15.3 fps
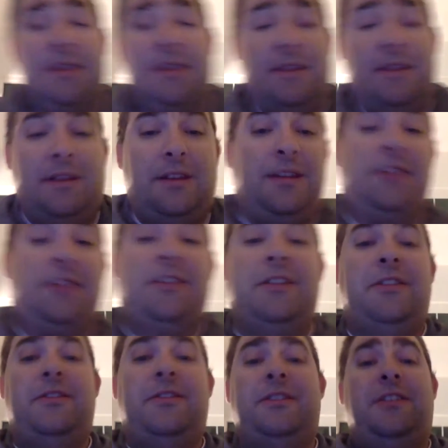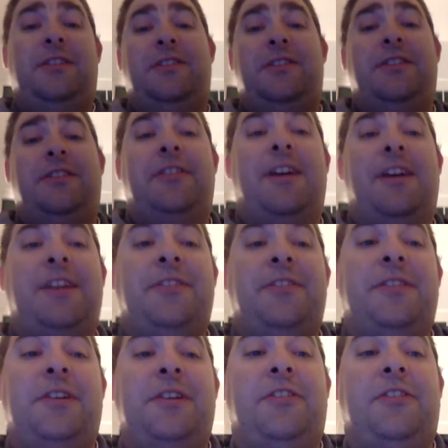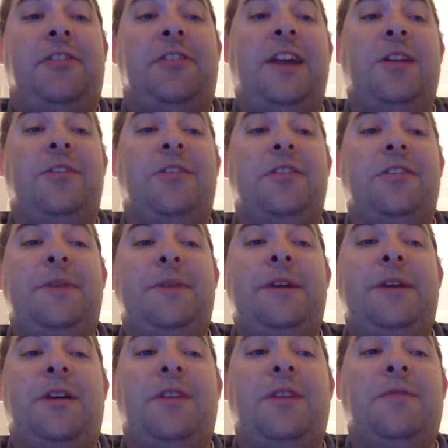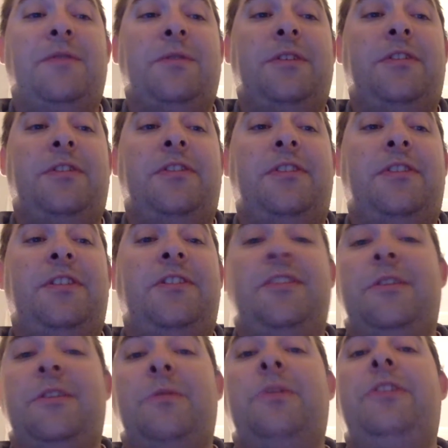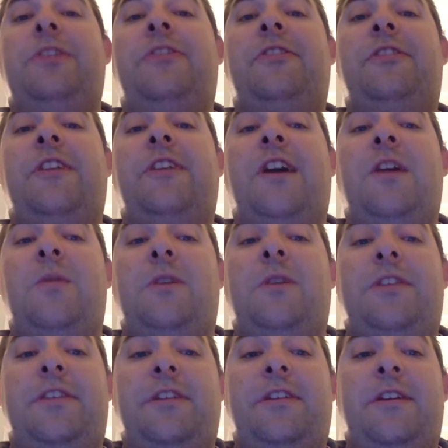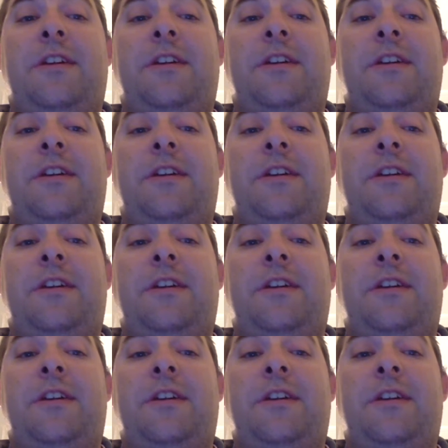It's not there. Your Slater's going to be gone for the rest of the season, so you're really stuck with